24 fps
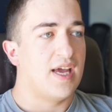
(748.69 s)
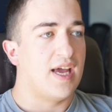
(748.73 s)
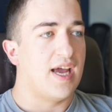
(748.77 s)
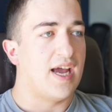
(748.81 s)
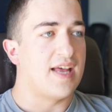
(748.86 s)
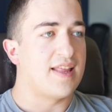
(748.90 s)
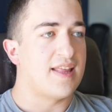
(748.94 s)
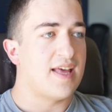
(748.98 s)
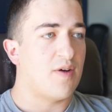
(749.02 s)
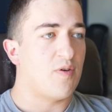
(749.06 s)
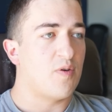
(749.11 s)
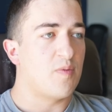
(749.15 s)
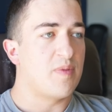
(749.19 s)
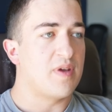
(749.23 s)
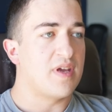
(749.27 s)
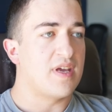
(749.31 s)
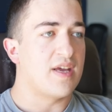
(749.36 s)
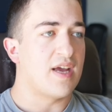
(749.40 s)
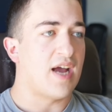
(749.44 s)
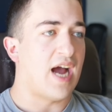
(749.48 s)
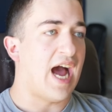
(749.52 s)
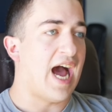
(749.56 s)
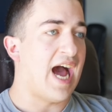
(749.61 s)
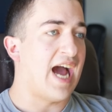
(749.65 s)
And that would
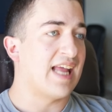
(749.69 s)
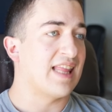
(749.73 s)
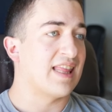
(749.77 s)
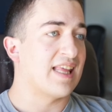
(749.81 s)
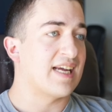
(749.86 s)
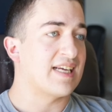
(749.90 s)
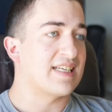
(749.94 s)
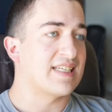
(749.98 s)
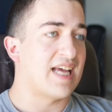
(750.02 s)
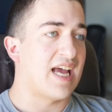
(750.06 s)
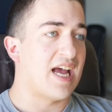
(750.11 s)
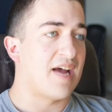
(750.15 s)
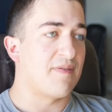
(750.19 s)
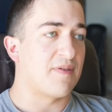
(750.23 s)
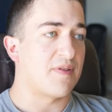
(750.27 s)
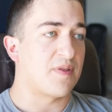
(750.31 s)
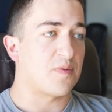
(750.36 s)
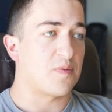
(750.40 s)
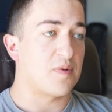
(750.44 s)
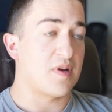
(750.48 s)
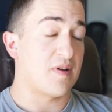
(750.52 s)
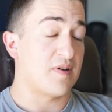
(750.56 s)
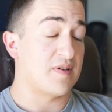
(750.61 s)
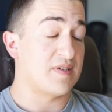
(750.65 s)
be, I like to have a
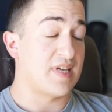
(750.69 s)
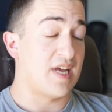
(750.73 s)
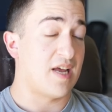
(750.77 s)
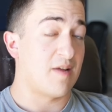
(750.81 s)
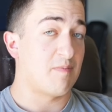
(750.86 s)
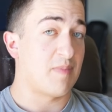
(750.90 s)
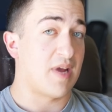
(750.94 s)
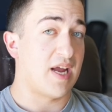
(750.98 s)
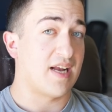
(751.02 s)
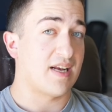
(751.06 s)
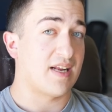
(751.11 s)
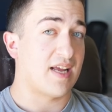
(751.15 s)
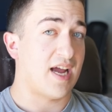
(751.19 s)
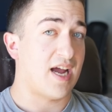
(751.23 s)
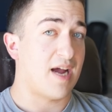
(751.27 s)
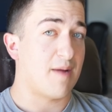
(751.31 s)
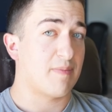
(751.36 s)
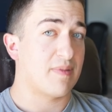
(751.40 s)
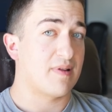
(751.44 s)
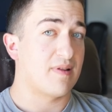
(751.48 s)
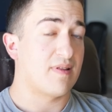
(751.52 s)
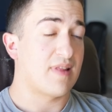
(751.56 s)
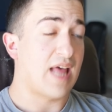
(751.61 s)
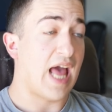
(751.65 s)
3 out of 10 pain
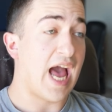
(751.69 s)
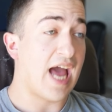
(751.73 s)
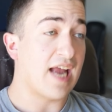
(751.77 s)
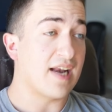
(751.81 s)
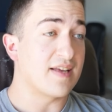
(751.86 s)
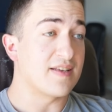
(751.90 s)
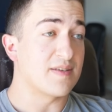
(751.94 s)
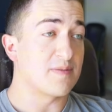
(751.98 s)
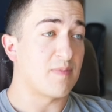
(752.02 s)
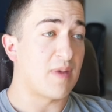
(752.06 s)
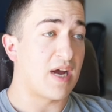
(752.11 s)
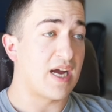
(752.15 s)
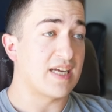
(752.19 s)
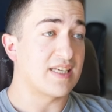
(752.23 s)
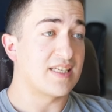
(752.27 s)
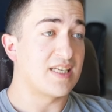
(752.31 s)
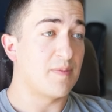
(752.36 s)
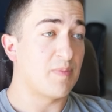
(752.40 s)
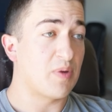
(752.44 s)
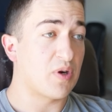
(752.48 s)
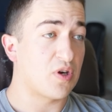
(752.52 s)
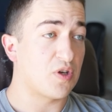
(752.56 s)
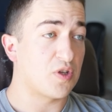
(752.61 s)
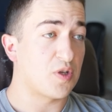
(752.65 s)
cap. That is my
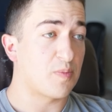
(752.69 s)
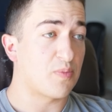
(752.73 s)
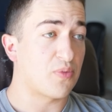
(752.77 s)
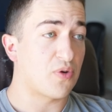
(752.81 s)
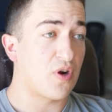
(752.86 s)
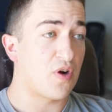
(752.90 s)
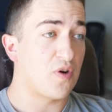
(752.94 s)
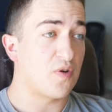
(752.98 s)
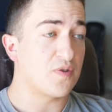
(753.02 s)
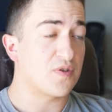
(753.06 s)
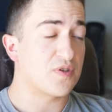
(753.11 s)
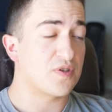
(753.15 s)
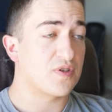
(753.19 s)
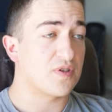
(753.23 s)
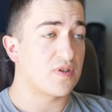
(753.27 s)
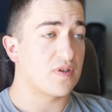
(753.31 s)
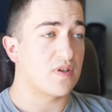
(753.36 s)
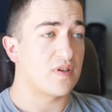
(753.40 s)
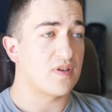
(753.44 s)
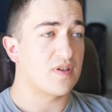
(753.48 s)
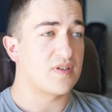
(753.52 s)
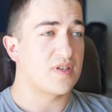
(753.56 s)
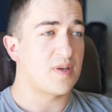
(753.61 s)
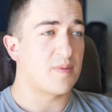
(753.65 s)
typical approach.
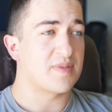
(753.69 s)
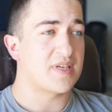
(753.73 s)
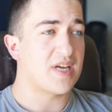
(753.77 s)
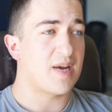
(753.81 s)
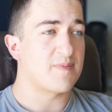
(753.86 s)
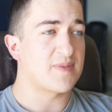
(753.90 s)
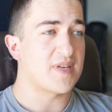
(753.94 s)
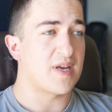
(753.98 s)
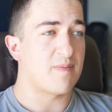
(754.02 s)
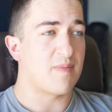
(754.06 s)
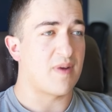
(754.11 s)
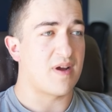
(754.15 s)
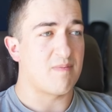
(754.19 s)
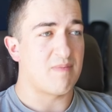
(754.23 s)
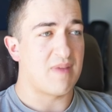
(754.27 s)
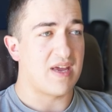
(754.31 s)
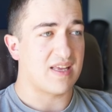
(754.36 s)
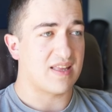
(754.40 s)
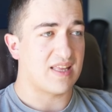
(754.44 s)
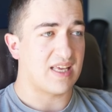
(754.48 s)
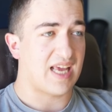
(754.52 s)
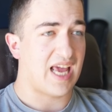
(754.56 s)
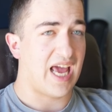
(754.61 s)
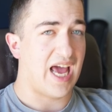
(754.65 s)
Sometimes I might
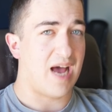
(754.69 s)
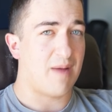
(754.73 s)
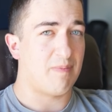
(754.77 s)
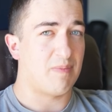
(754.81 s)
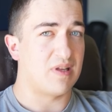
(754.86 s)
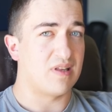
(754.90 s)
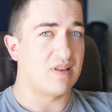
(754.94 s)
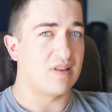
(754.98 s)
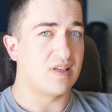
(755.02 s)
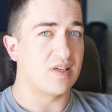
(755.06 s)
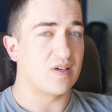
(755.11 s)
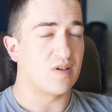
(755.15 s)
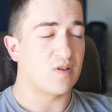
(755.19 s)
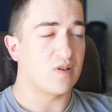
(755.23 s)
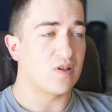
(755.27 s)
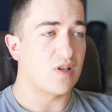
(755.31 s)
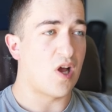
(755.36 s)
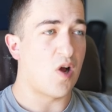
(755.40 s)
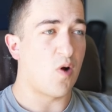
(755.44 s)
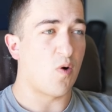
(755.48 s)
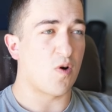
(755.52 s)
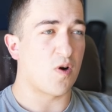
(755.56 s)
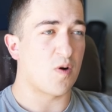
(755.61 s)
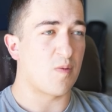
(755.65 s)
make the cap a little
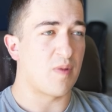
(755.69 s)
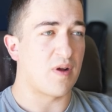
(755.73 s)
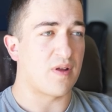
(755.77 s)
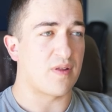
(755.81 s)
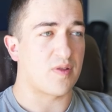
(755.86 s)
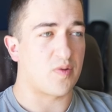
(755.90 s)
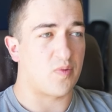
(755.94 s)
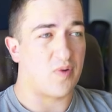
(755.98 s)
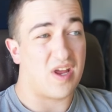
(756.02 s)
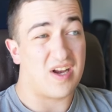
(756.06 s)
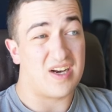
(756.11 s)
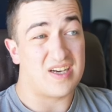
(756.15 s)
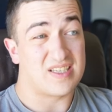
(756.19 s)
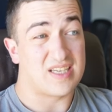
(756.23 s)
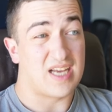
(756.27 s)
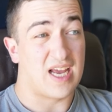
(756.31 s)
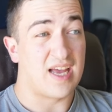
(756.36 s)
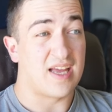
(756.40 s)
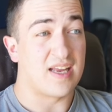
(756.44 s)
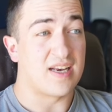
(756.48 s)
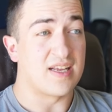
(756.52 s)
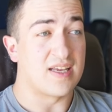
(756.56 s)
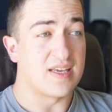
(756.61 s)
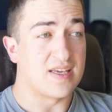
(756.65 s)
lower, but 3 out of
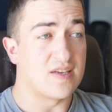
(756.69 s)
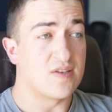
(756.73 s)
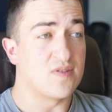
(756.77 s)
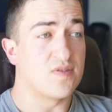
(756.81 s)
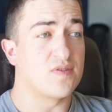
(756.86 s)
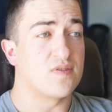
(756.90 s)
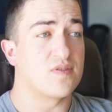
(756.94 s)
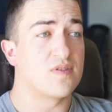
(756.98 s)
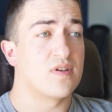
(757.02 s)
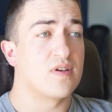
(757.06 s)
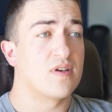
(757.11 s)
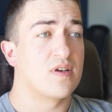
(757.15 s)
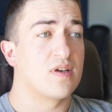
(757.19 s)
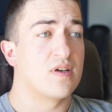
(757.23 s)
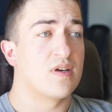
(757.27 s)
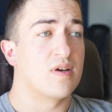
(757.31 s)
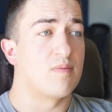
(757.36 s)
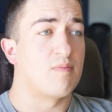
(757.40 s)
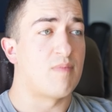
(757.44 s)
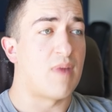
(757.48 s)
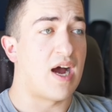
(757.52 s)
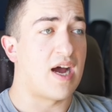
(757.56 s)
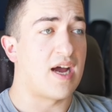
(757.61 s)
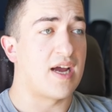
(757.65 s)
10 is
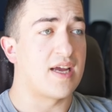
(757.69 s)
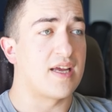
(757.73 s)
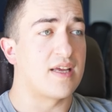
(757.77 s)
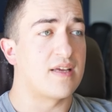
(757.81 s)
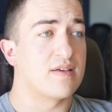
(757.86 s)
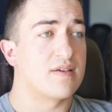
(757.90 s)
my